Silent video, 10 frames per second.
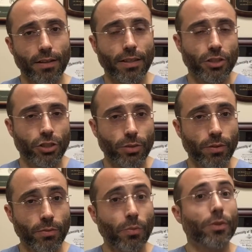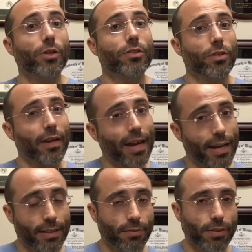issue, and when we looked at her
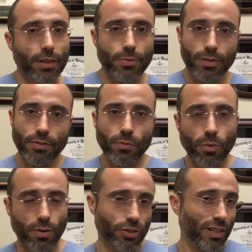actively, it was even worse.